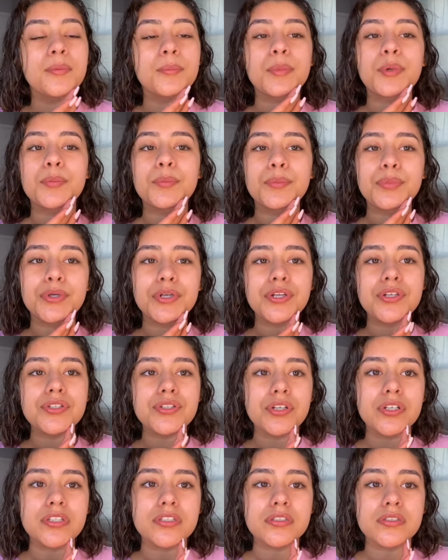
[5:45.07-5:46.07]
I'm pretty
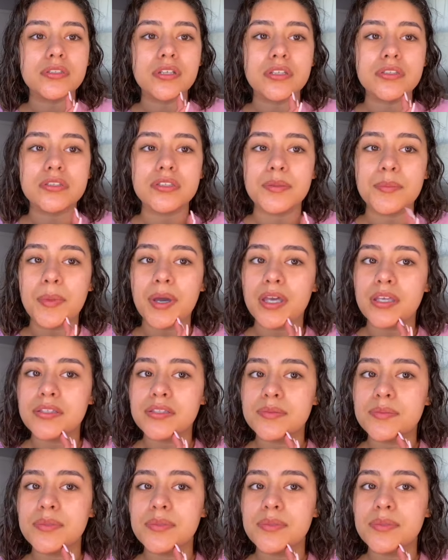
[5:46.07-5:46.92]
sure it's because of the mask,